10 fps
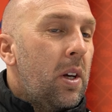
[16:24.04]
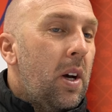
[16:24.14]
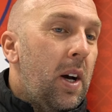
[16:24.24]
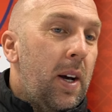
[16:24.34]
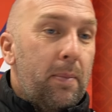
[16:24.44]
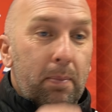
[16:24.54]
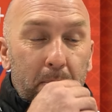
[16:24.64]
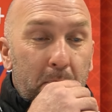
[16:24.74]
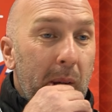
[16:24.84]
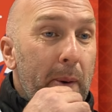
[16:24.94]

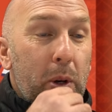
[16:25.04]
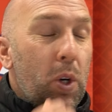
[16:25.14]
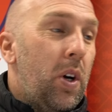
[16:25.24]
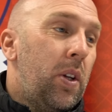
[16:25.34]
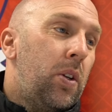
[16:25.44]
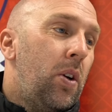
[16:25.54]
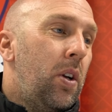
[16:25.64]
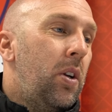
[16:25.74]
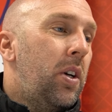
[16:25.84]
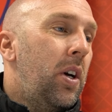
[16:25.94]
We've got to
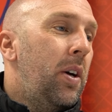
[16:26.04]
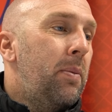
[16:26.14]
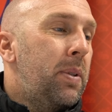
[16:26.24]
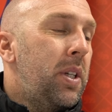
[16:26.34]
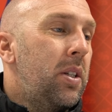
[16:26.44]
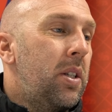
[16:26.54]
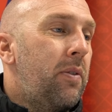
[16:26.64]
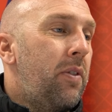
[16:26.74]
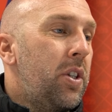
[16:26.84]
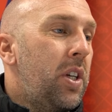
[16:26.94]
look at
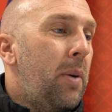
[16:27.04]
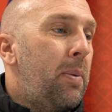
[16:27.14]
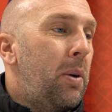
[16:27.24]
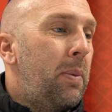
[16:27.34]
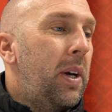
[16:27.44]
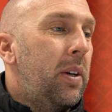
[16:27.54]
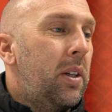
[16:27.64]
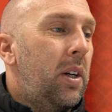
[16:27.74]
potentially freshening it up a little bit.